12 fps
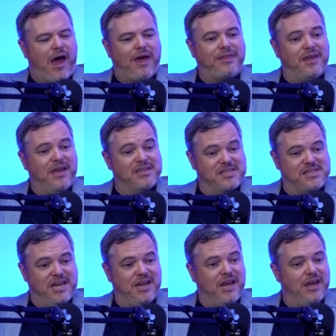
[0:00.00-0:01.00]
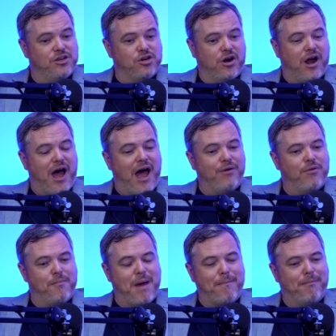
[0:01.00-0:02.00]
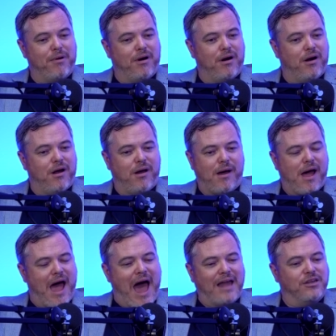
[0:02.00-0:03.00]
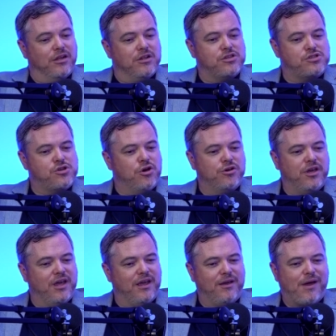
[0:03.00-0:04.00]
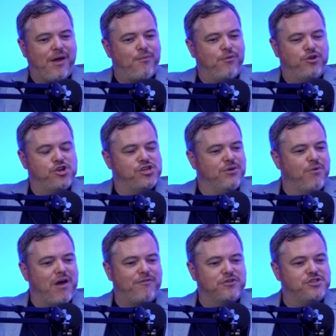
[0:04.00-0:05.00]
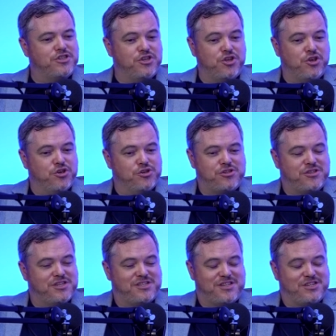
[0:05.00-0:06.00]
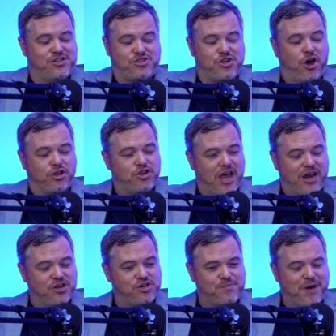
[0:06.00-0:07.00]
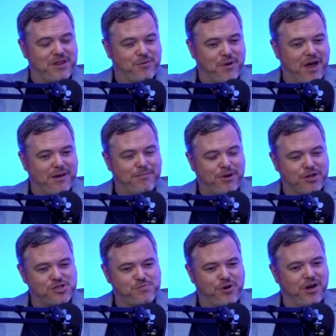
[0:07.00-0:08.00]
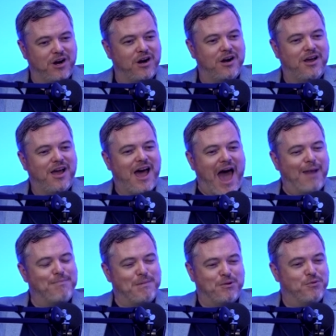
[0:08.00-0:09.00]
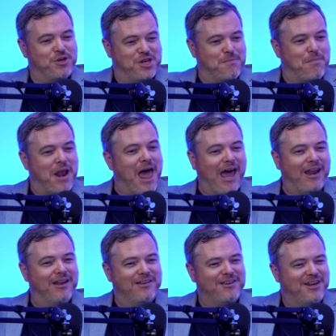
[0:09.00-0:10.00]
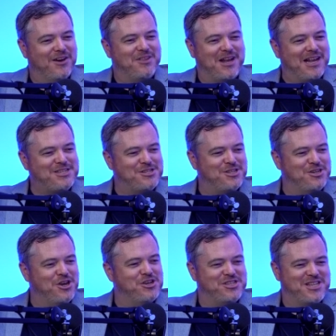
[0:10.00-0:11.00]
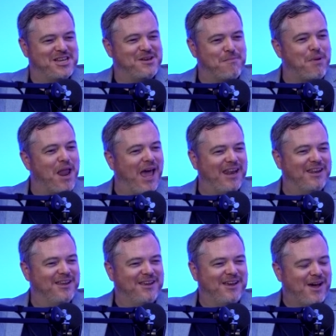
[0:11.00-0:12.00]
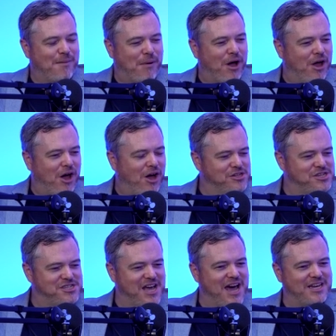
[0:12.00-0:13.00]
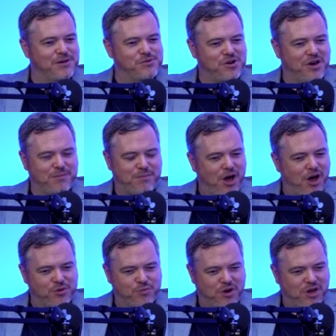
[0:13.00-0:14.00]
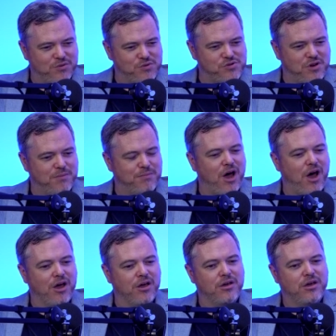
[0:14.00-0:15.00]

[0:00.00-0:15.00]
I think as a teenager, I remember adults talking, usually in reference to the news. This has not changed, by the way, plot spoiler. And people would complain, they'd listen to the news and they'd complain about how society was run, about how the world was run, about how